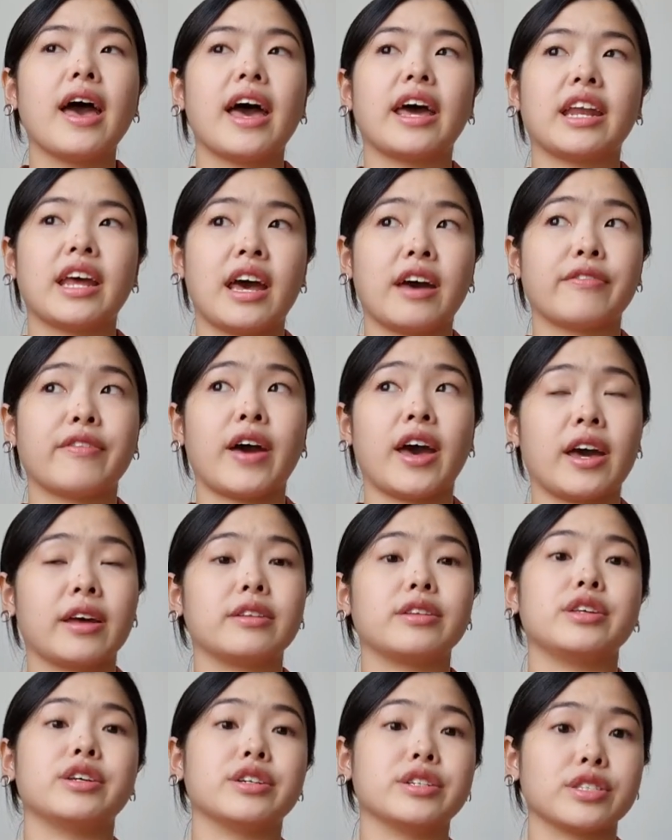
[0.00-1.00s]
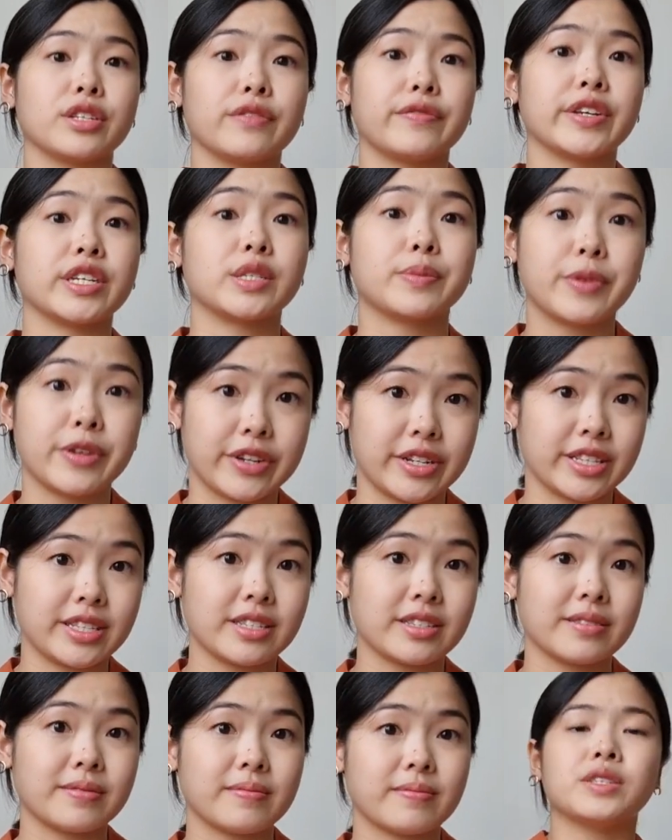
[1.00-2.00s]
and have had years of
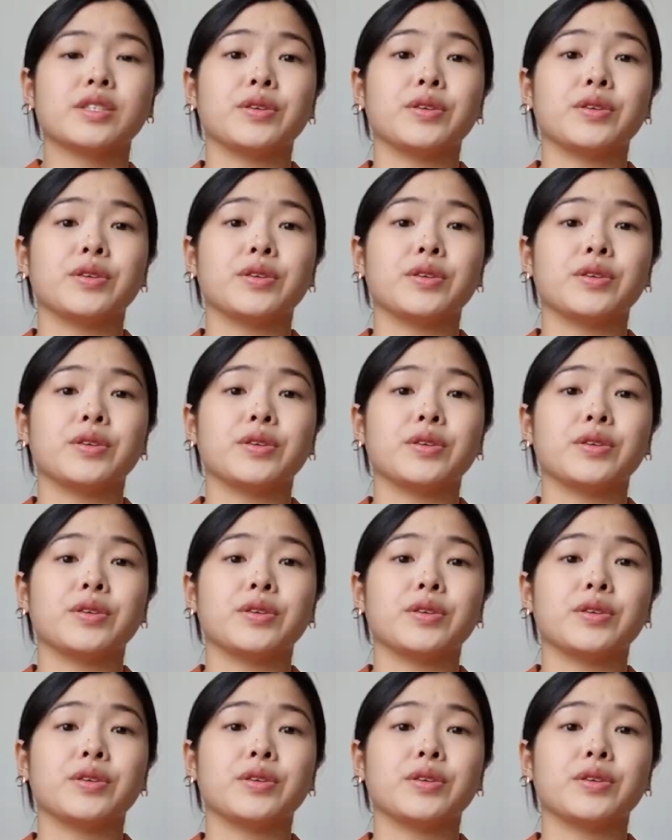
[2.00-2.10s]
experience.